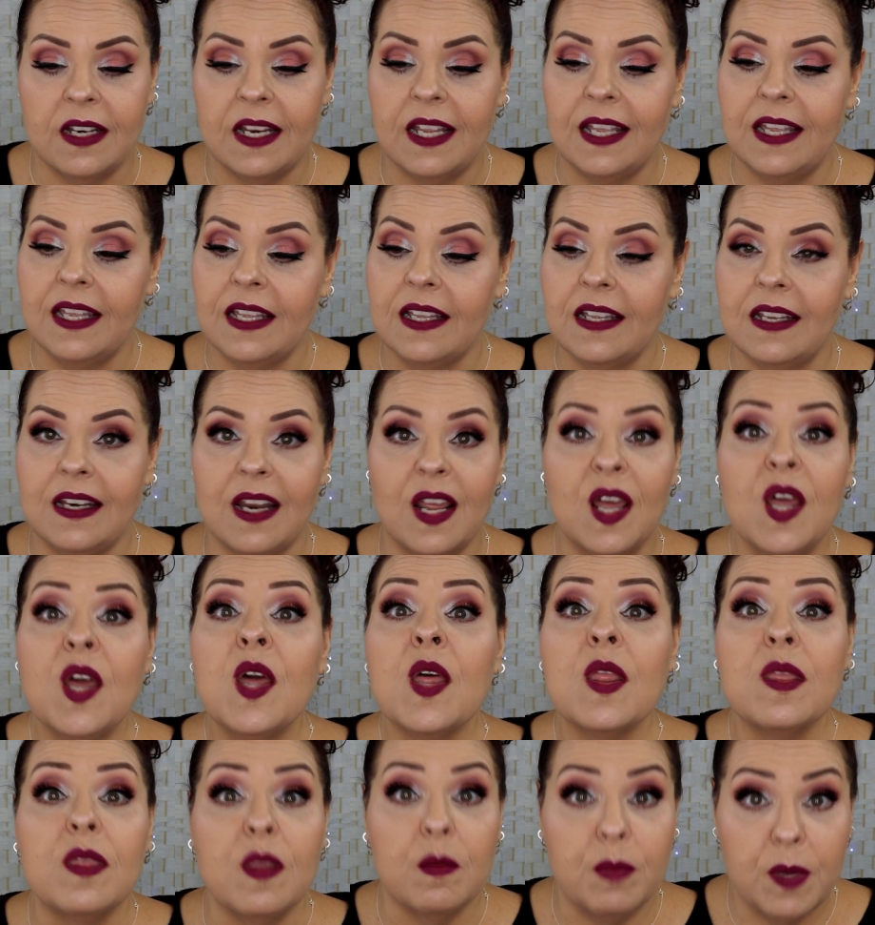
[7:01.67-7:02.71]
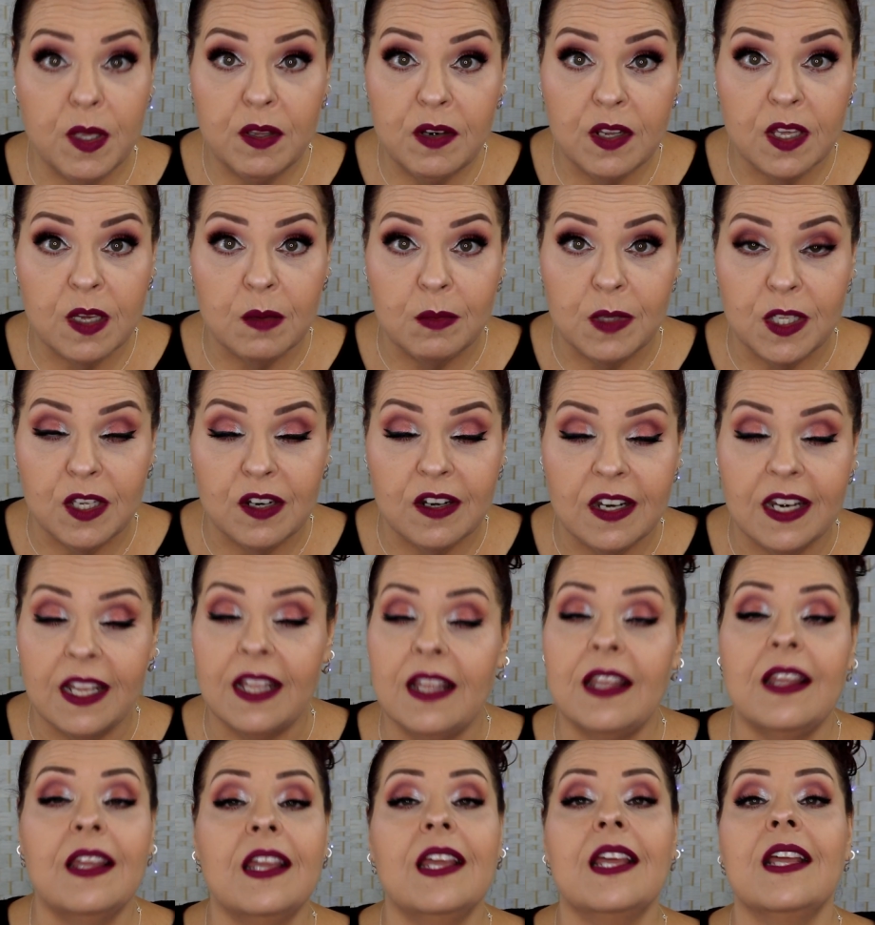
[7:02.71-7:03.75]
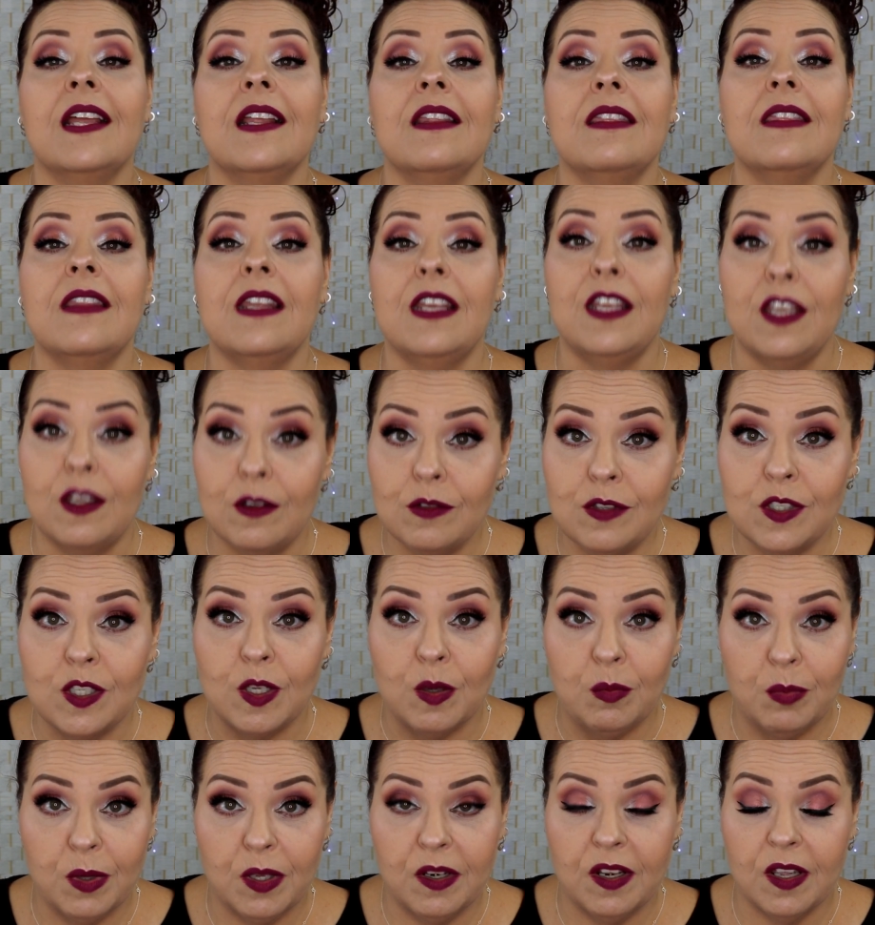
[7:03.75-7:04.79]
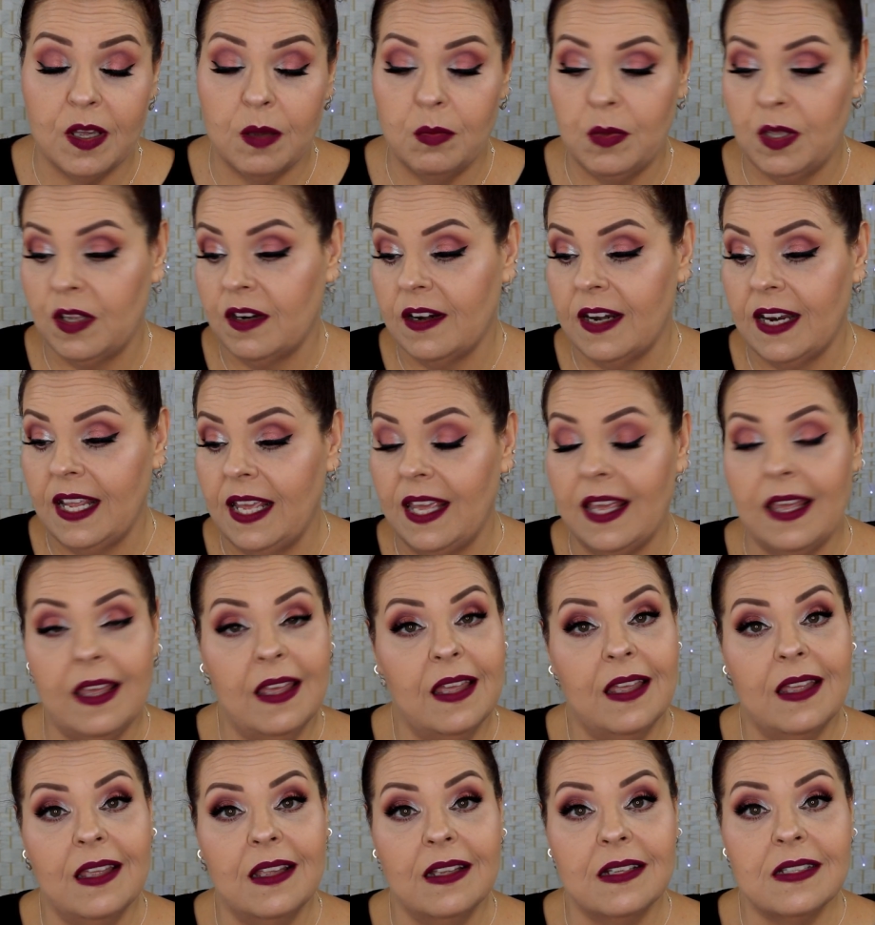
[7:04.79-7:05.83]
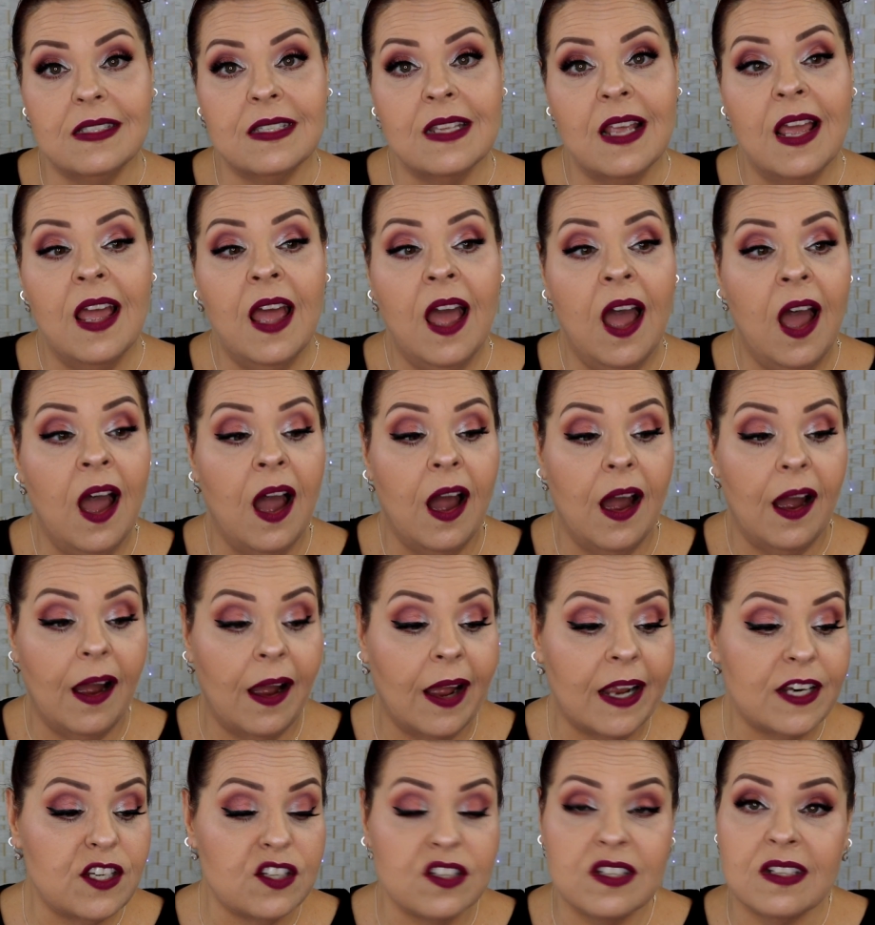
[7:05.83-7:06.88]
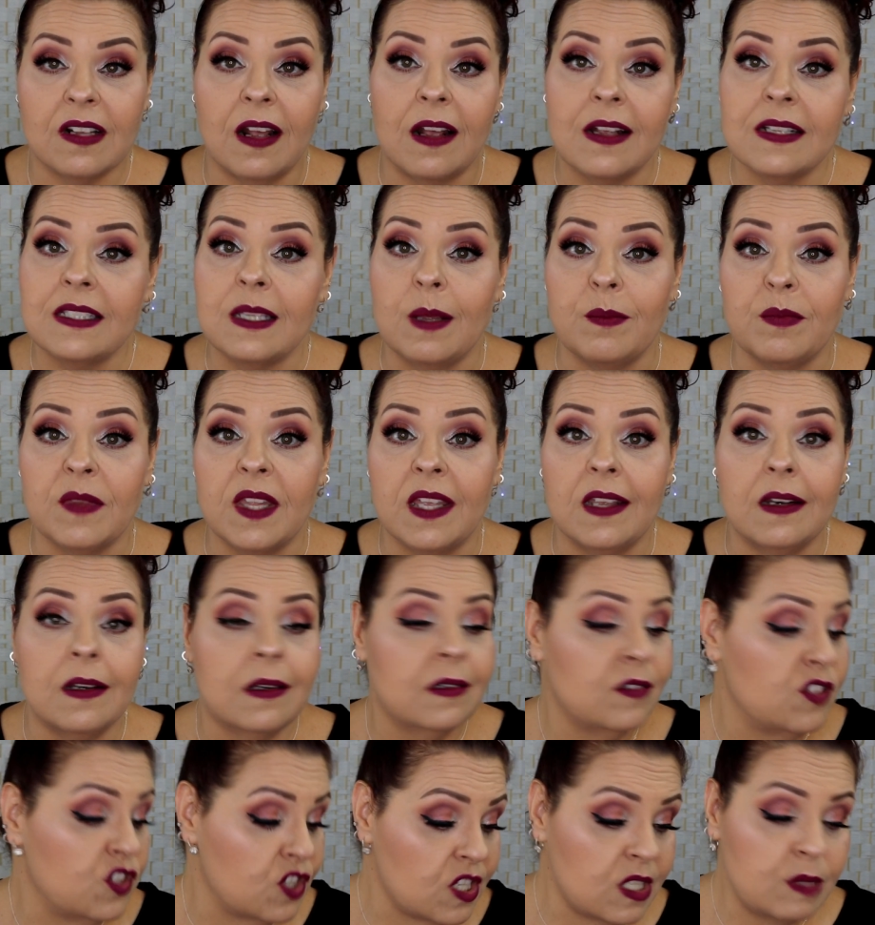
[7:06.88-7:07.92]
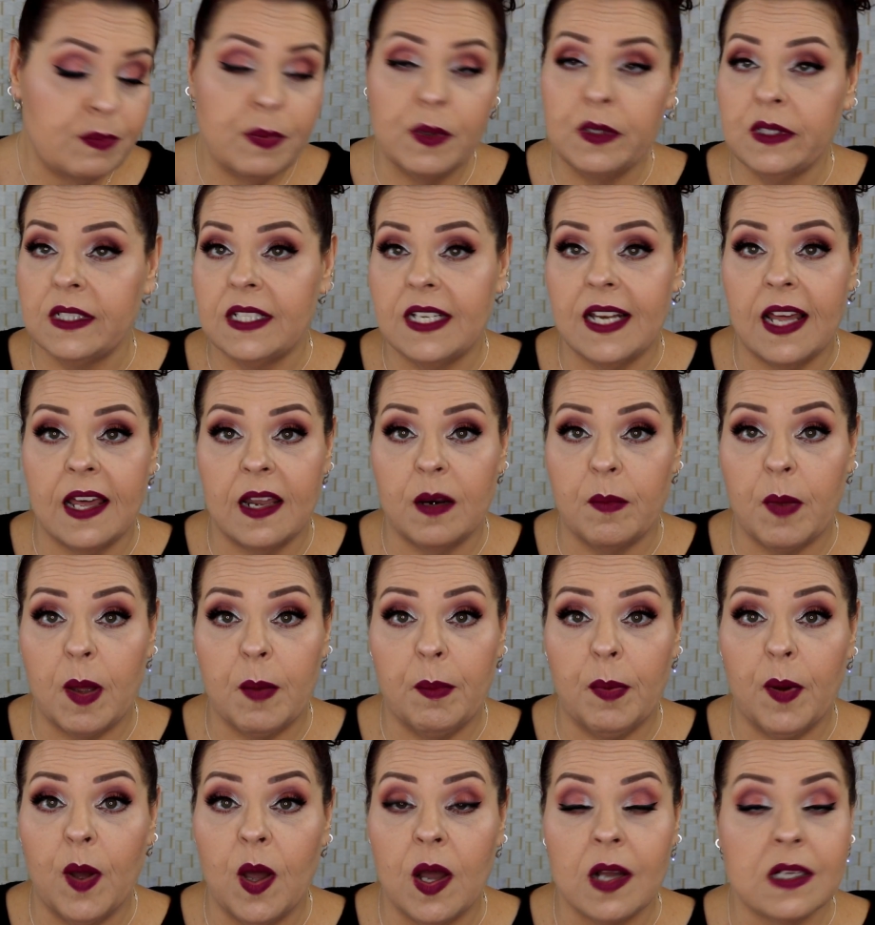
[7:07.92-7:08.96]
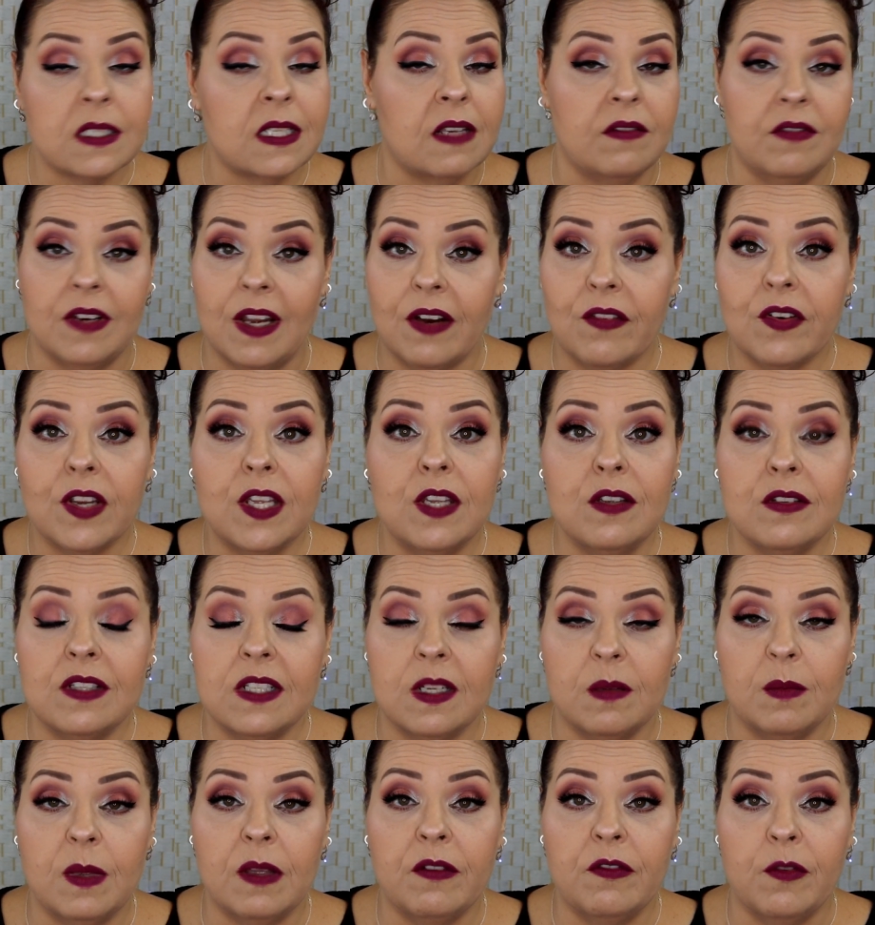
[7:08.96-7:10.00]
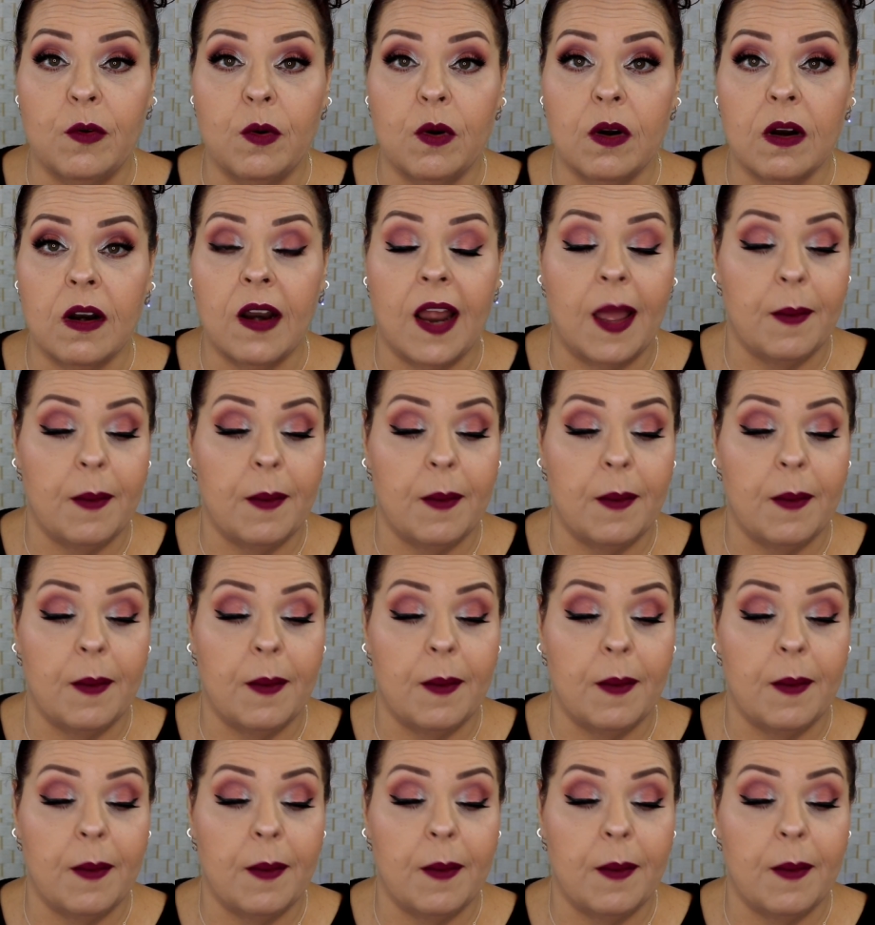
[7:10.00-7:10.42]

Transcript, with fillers: in the beauty community, in the YouTube beauty community is I just got something, just pulled it out of my box, have never used it before.